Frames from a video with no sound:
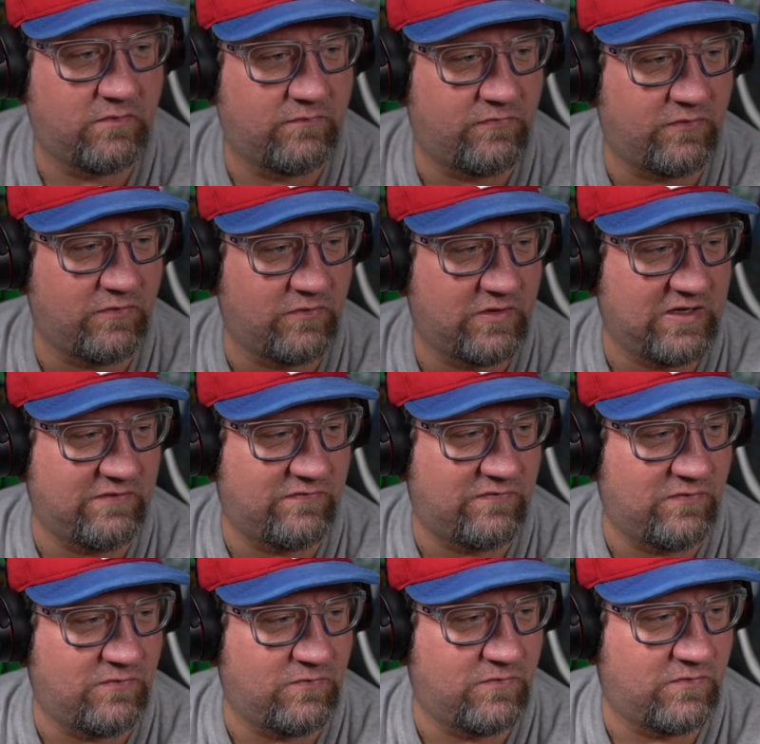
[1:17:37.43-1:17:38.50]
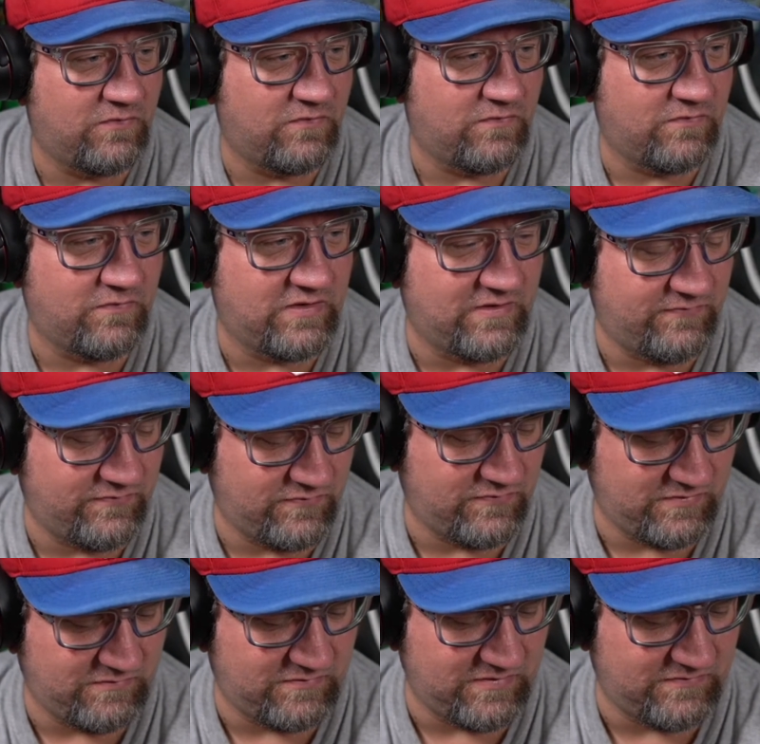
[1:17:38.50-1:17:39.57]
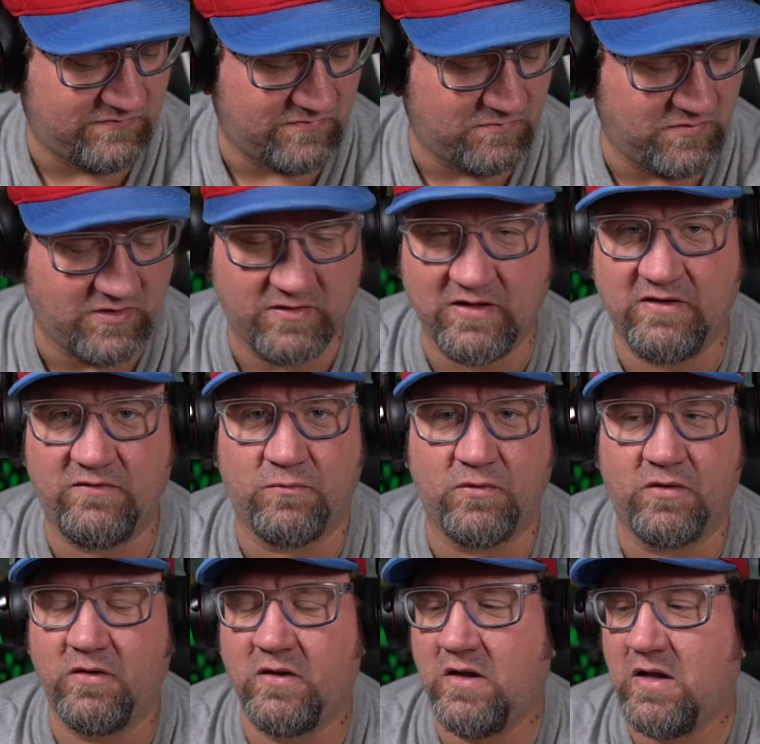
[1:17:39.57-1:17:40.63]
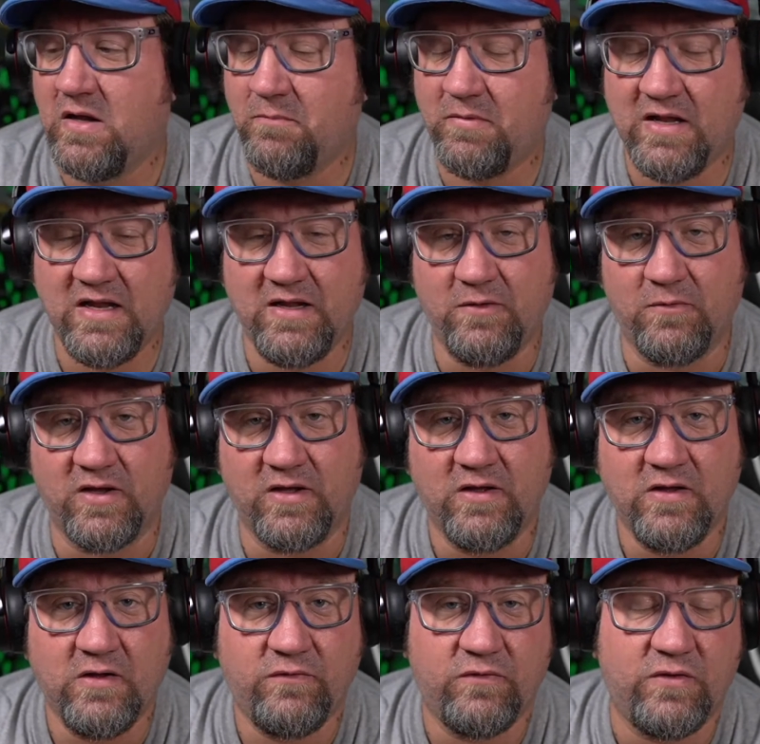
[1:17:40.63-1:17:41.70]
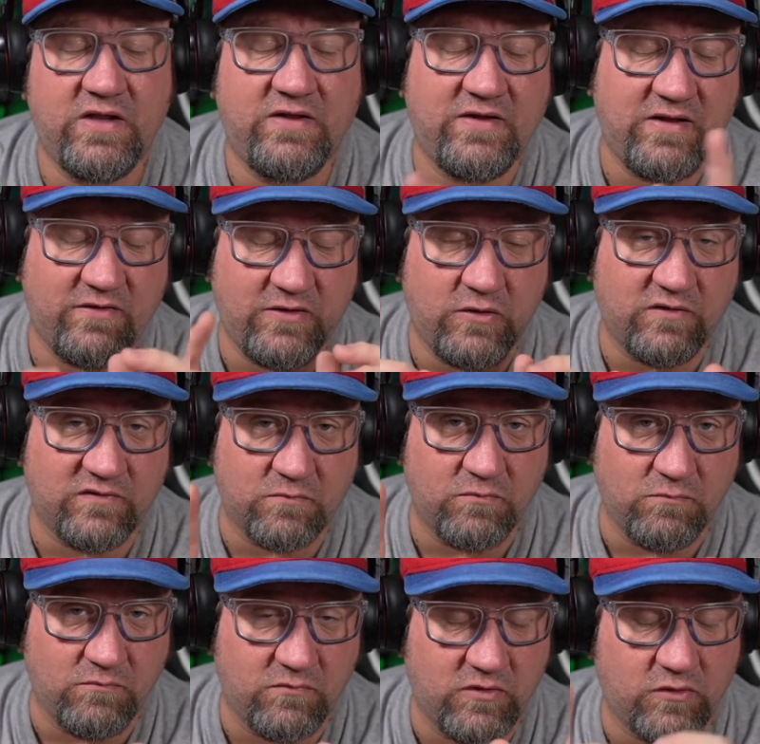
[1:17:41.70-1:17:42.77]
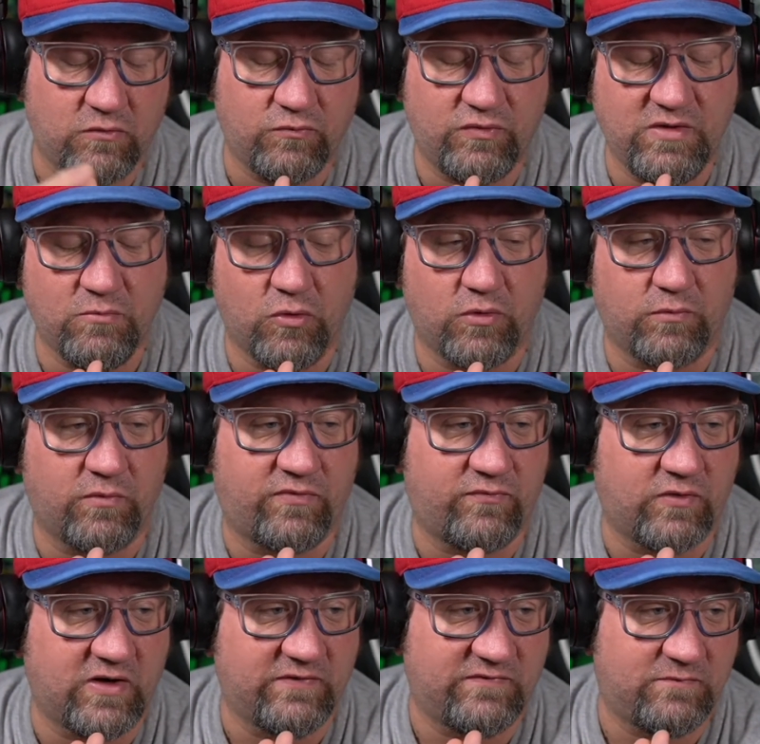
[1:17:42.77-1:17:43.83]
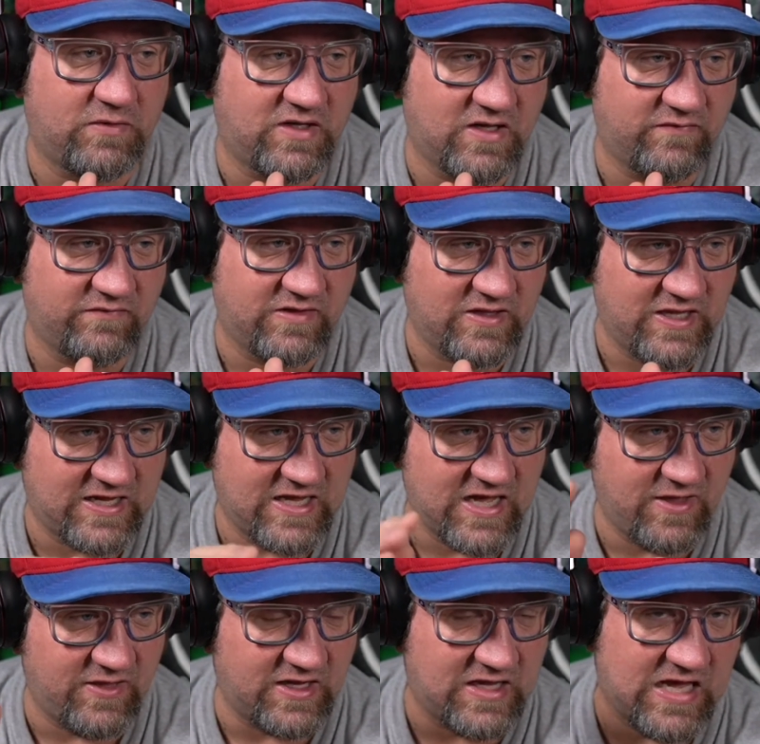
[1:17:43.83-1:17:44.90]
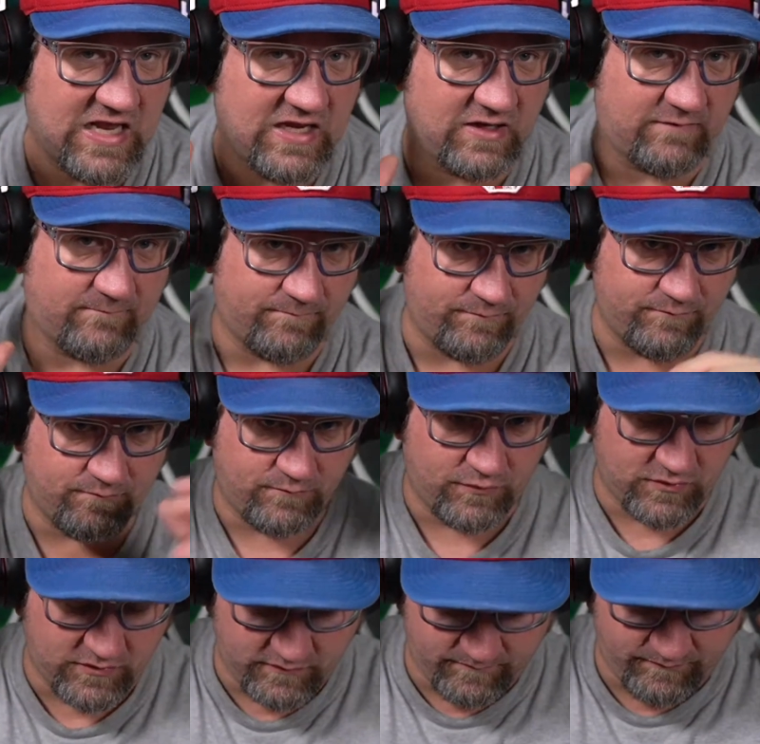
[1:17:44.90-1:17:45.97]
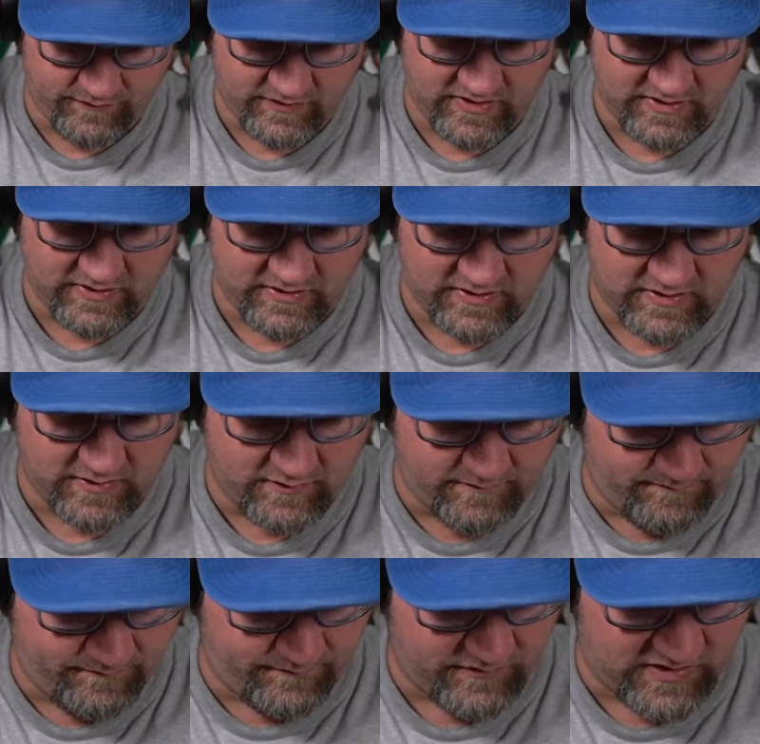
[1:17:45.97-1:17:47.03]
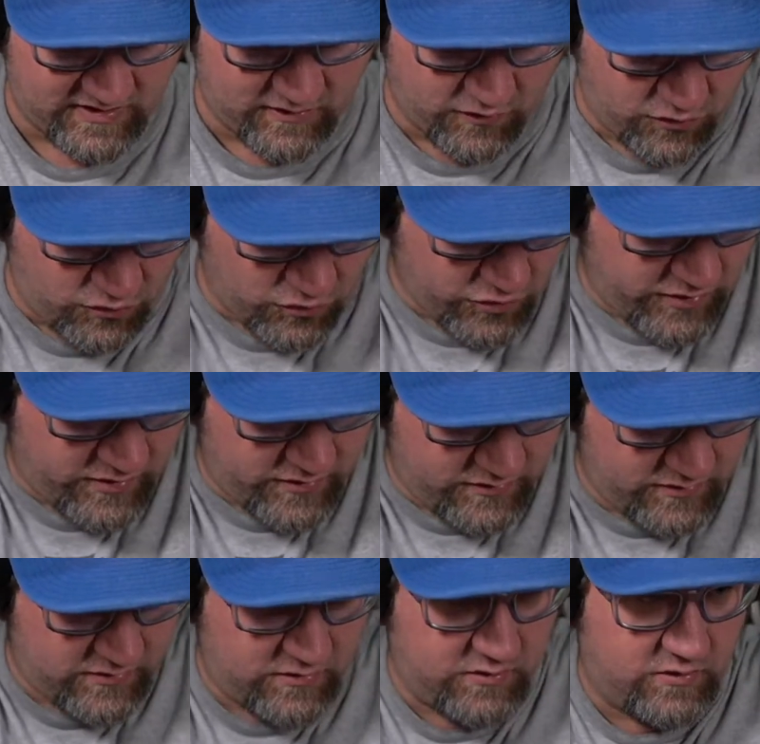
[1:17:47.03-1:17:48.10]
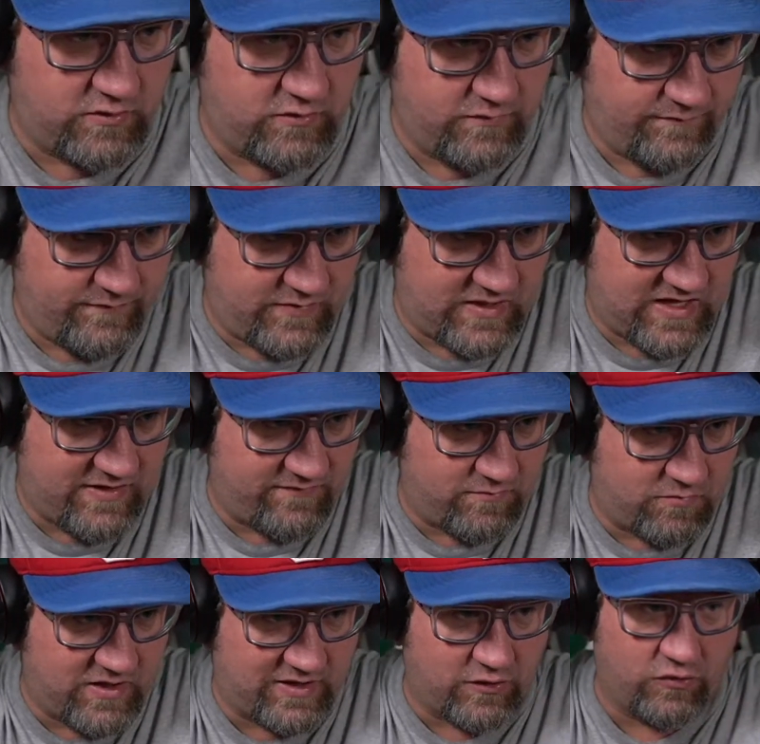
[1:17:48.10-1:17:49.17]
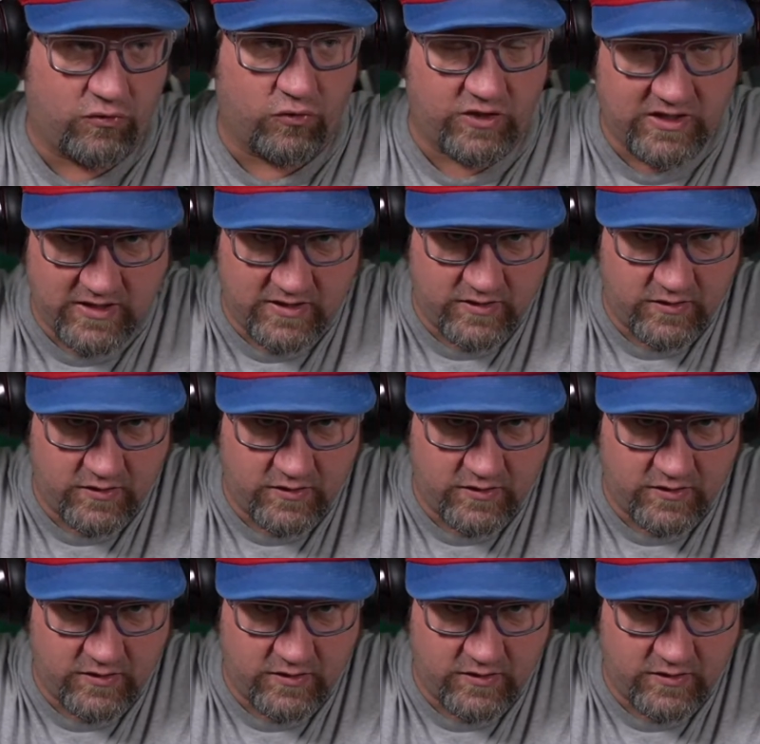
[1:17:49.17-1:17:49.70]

For you guys too? definitely did for me. That's weird. But anyway, so they did. There is a little remold with Thrust because they kind of put like a hood. They gave him like a hoodie.